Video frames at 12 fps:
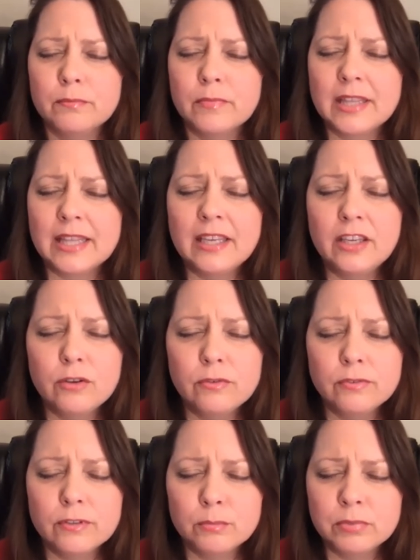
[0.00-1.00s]
Thank you
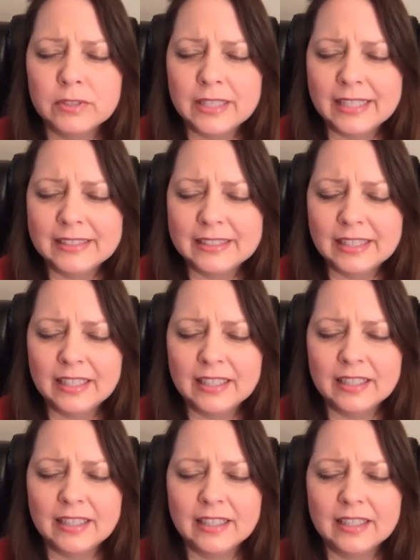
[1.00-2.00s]
for
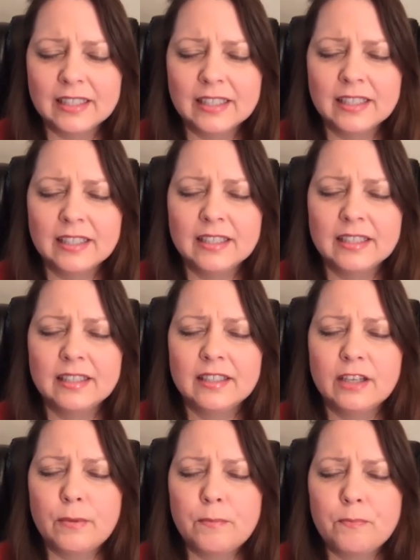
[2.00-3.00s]
blessing
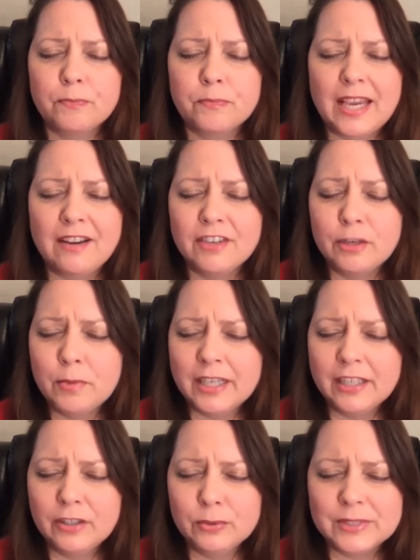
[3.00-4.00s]

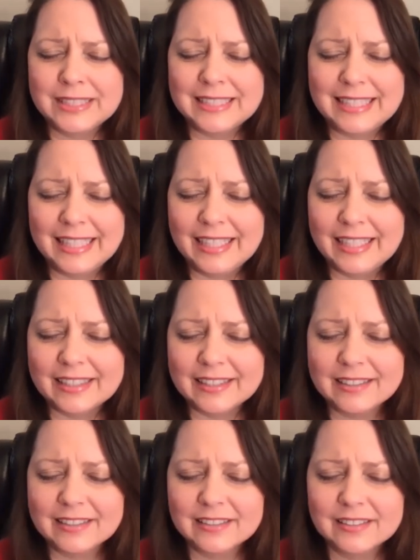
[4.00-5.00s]
everybody who's sick
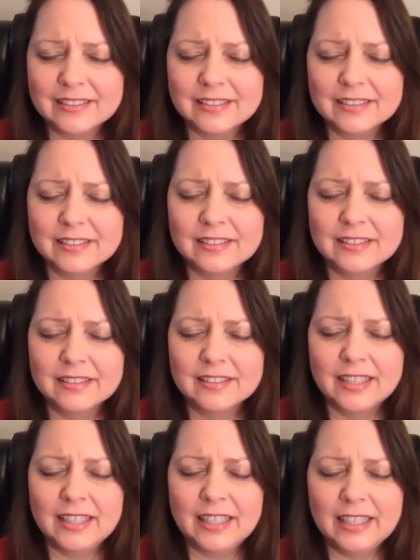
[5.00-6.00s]

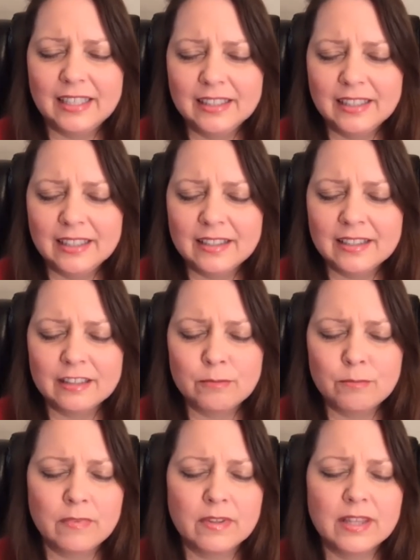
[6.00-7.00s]
and healing
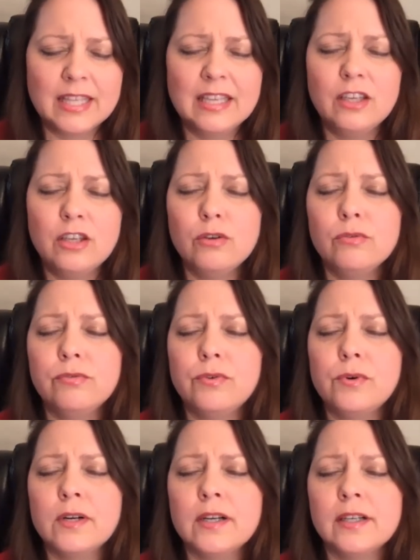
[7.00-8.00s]
them. Thank you
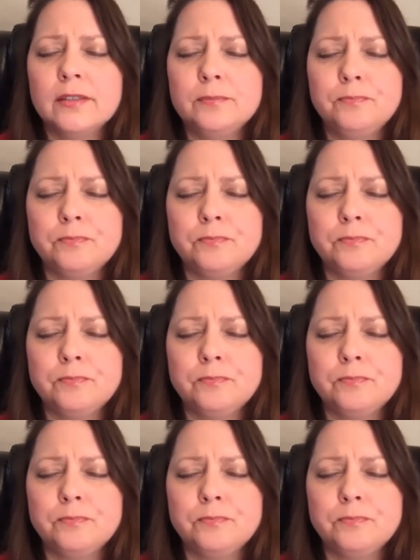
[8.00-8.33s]
for